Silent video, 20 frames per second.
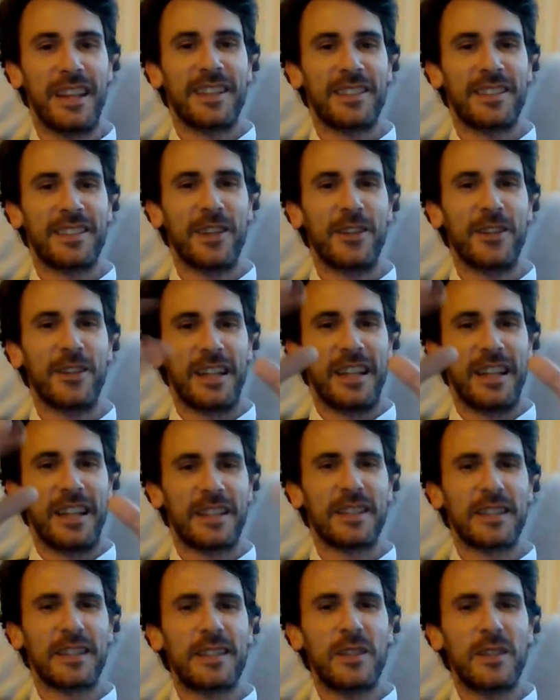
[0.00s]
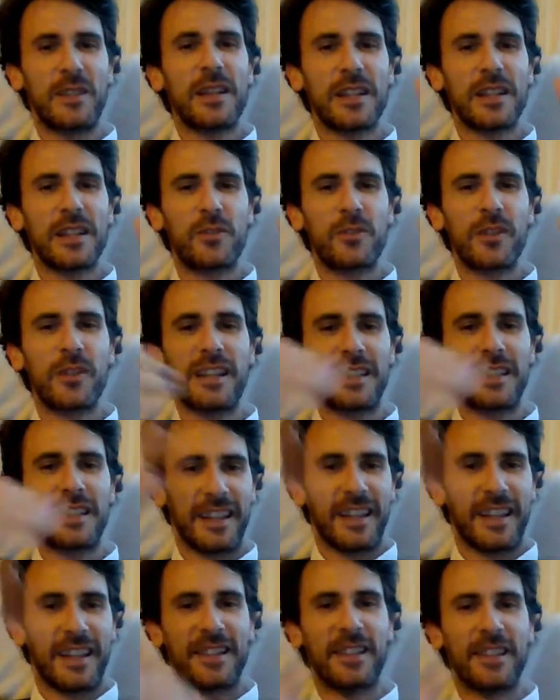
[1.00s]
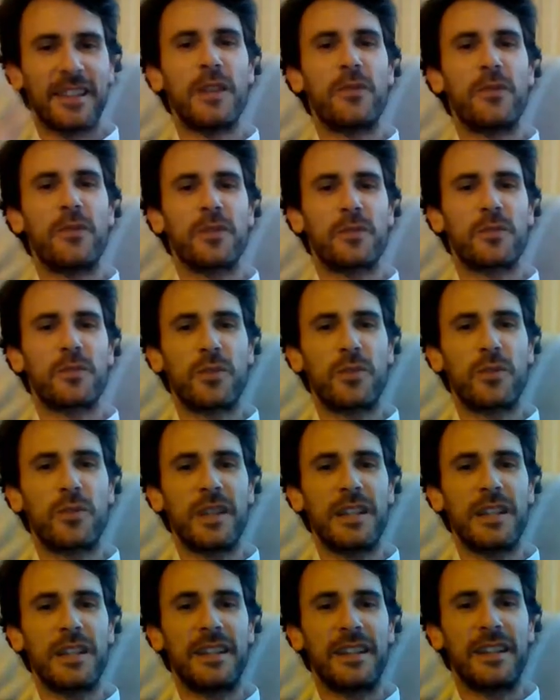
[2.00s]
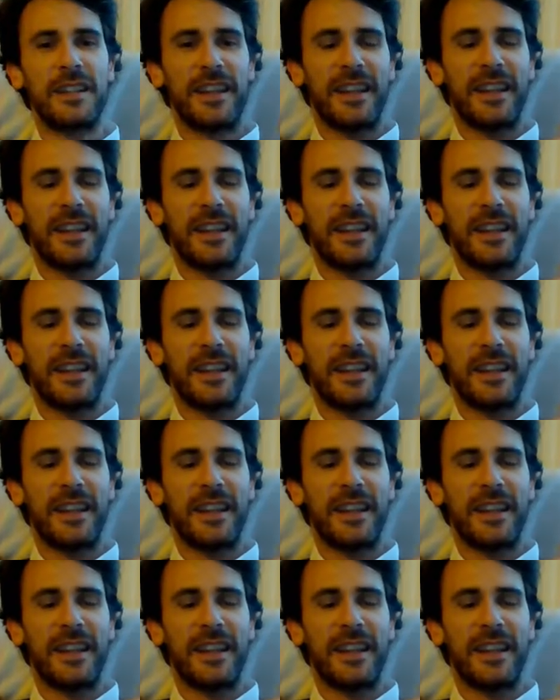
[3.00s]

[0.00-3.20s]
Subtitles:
So this is to illustrate the difference between